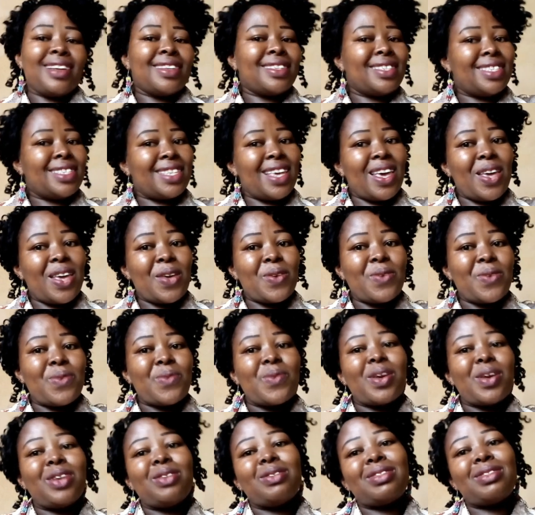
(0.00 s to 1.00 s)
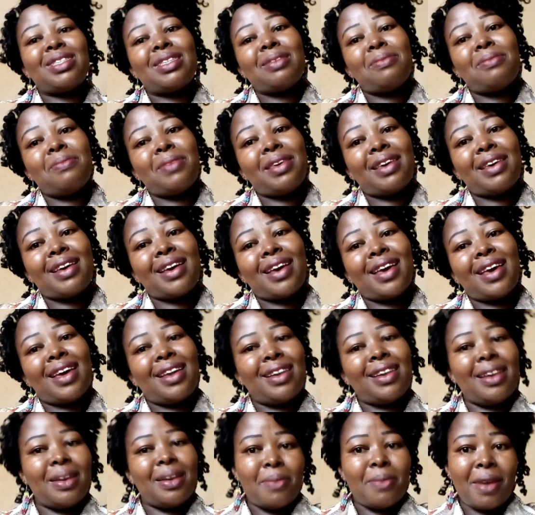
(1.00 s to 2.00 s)
See you when you see me
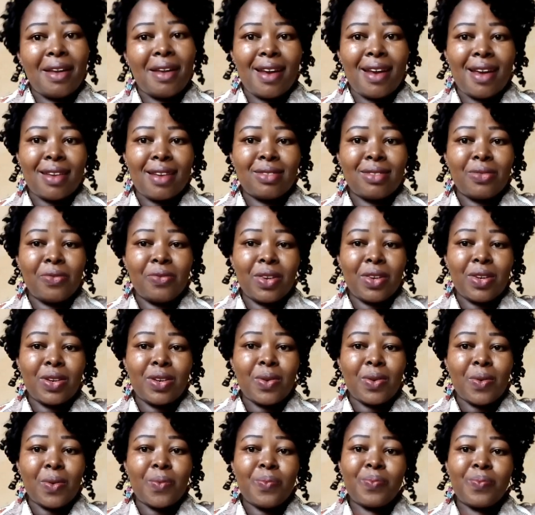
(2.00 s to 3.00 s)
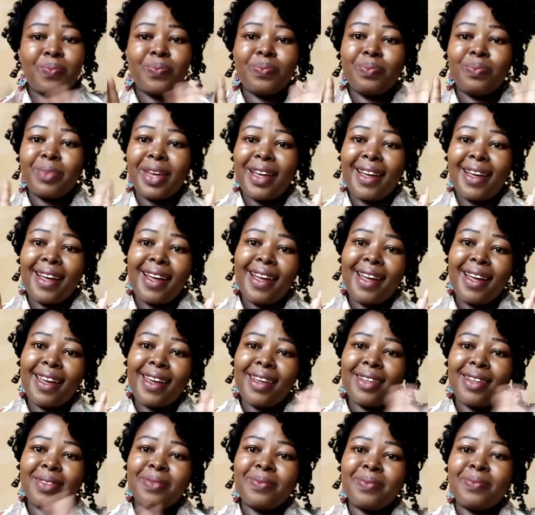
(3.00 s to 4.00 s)
again in my next video.
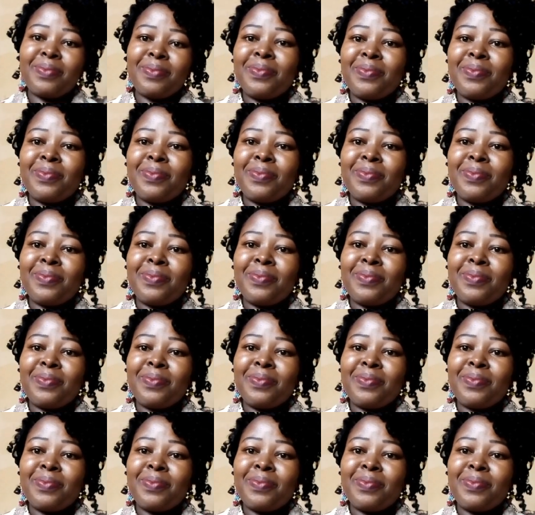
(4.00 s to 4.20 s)
Bye.